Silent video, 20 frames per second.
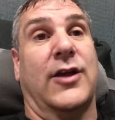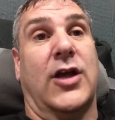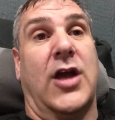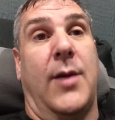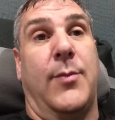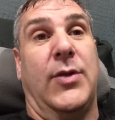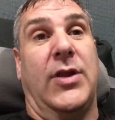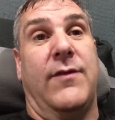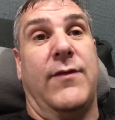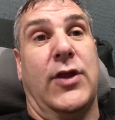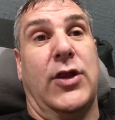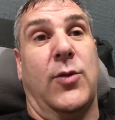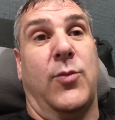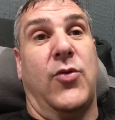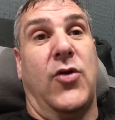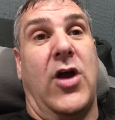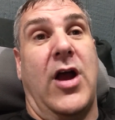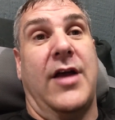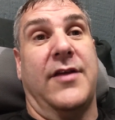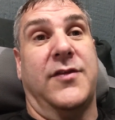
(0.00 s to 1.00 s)
a couple of other
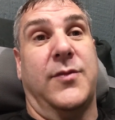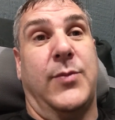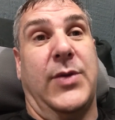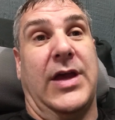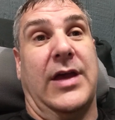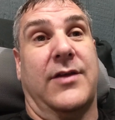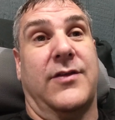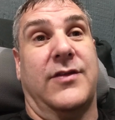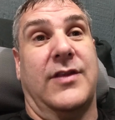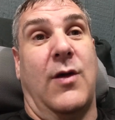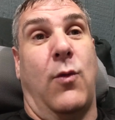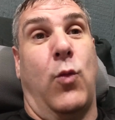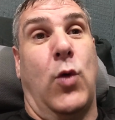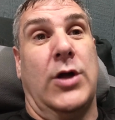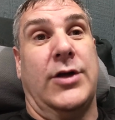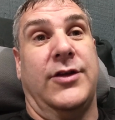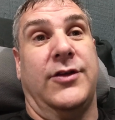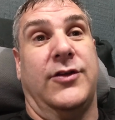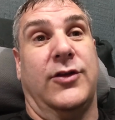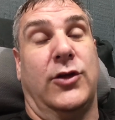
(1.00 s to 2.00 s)
prospects that
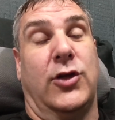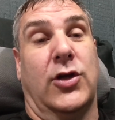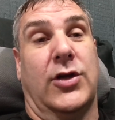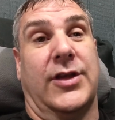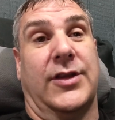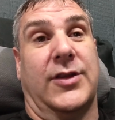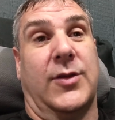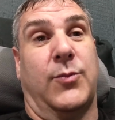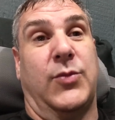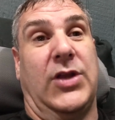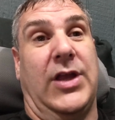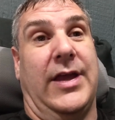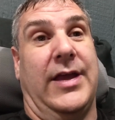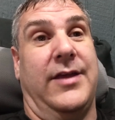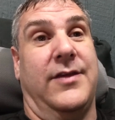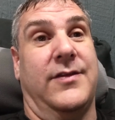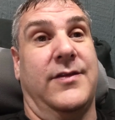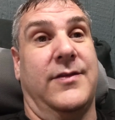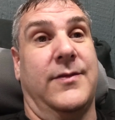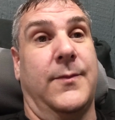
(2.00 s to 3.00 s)
wanted to look at the
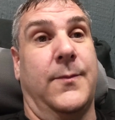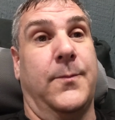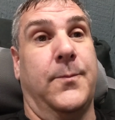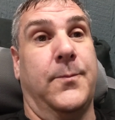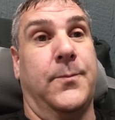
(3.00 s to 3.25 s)
place.